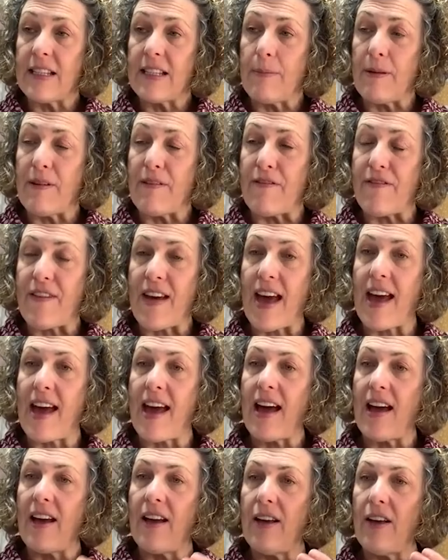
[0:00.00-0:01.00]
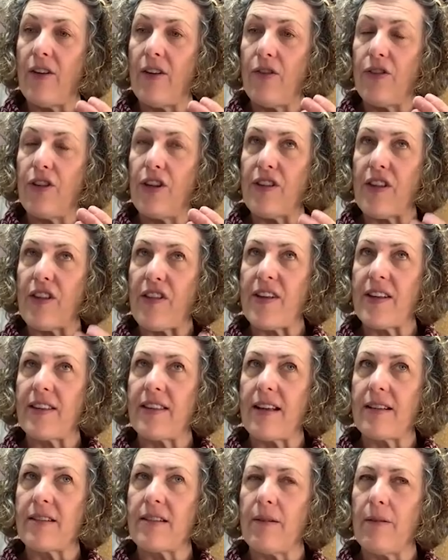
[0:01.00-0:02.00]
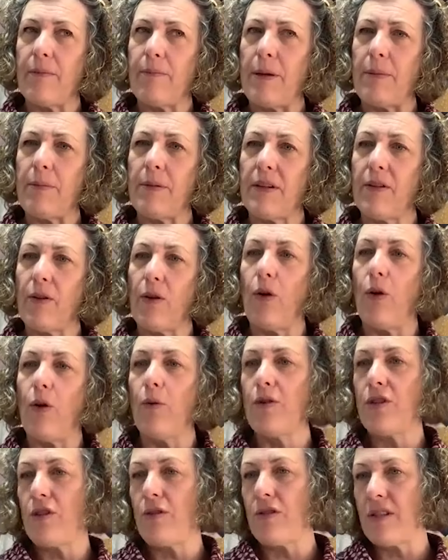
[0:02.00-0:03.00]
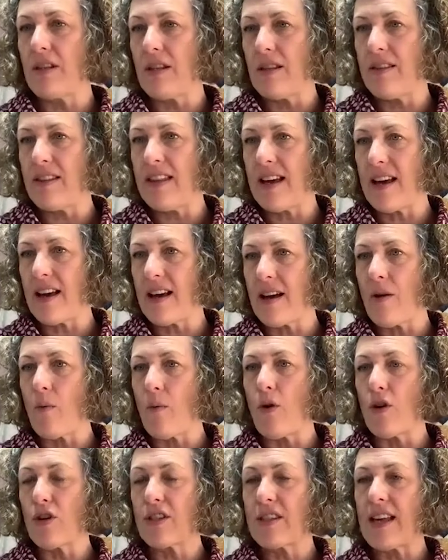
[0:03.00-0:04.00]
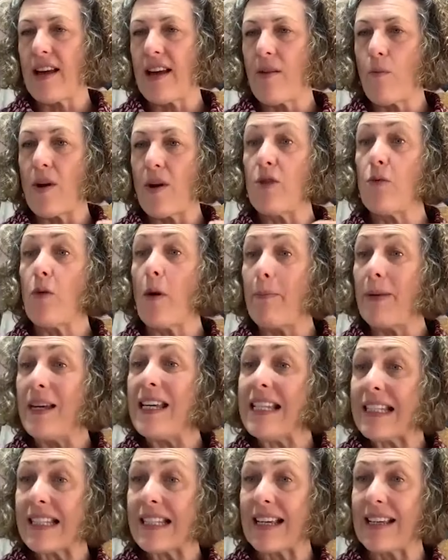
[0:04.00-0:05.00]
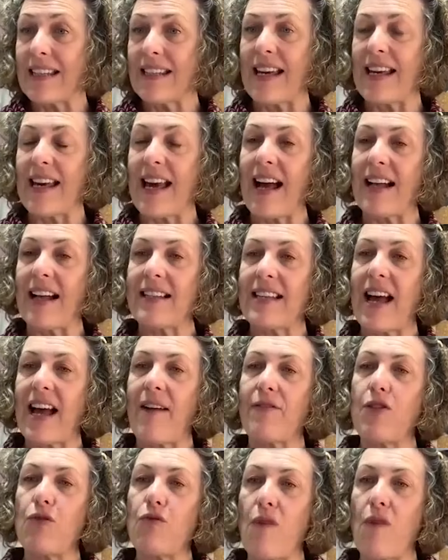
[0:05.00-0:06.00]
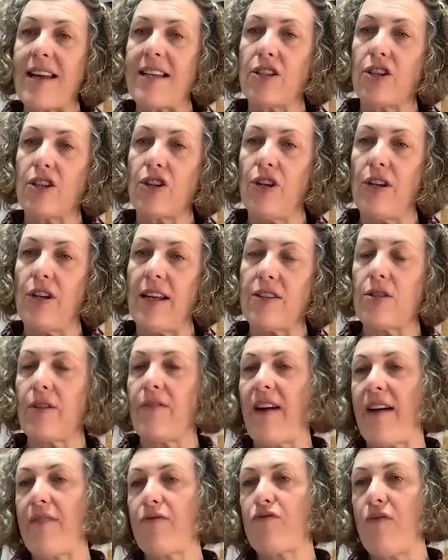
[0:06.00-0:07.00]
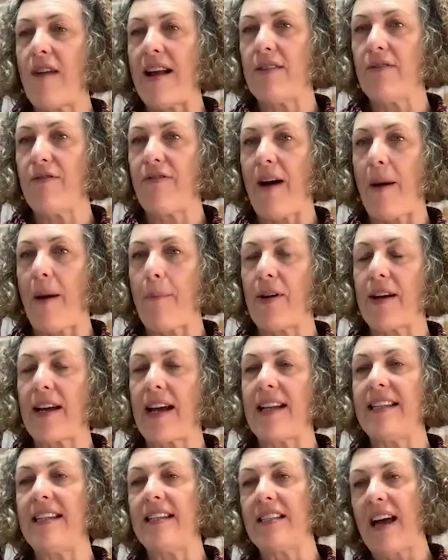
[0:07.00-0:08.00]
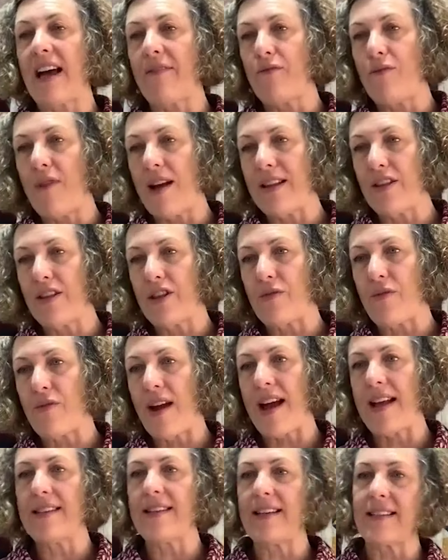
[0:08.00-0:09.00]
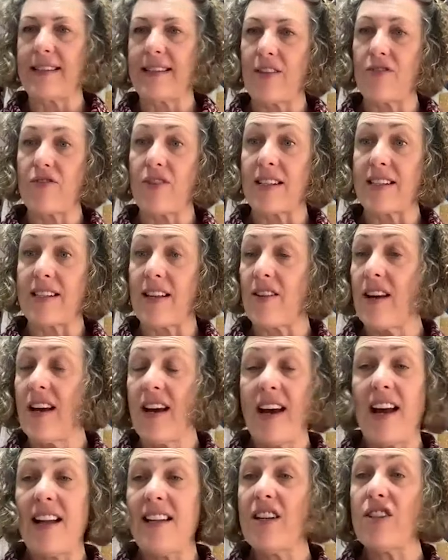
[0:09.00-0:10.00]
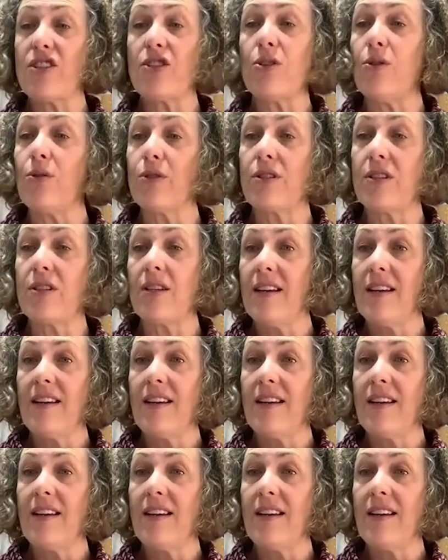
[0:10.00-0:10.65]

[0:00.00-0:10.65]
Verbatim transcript: to be fair, the other thing that people always used to think was that when you were piecing, that you had to have the right colour. So if I have red fabric, I need to have red thread, et cetera, et cetera. And you don't.